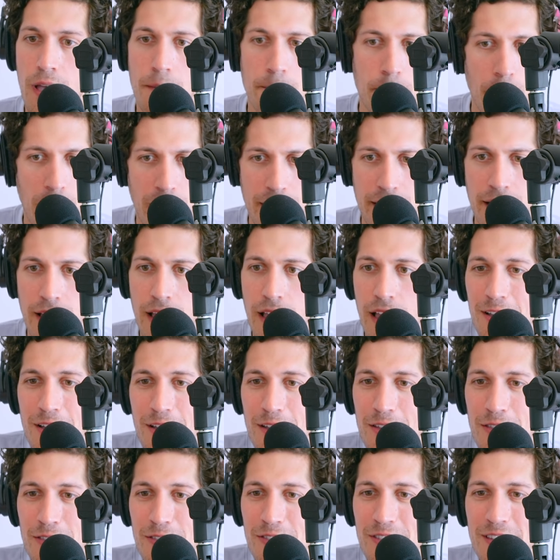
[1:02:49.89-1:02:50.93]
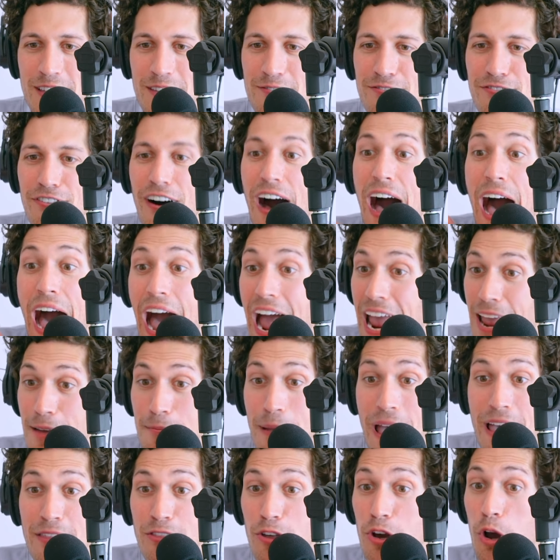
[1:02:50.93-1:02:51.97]
But the vibe
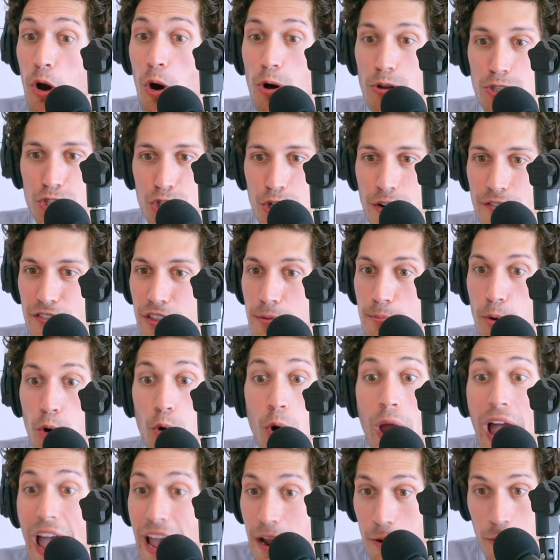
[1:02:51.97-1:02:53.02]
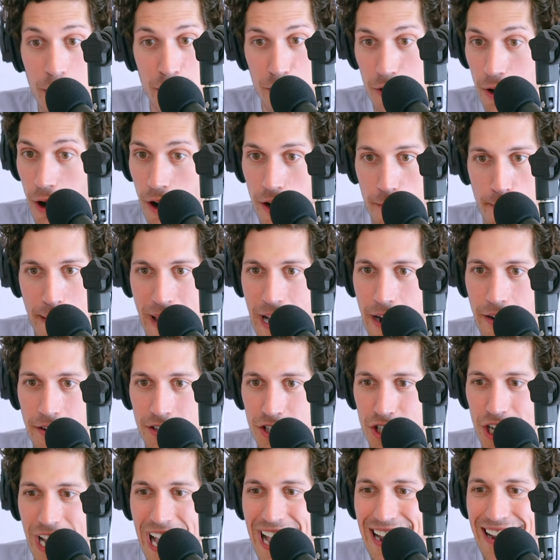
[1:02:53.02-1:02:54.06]
and the culture of the Marais when you go to Paris,
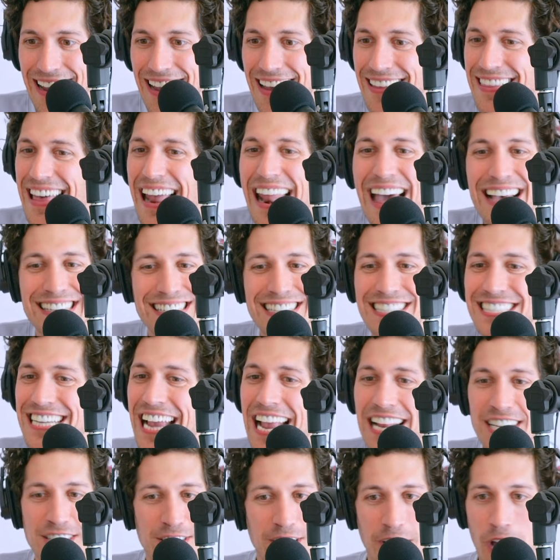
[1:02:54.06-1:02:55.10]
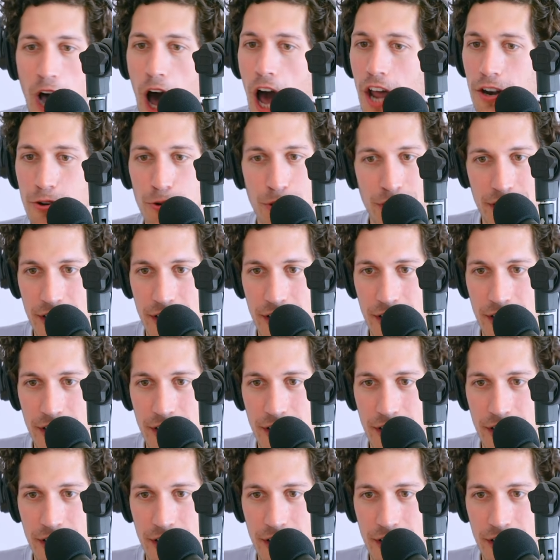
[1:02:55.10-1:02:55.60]
Jack, that hasn't changed in 100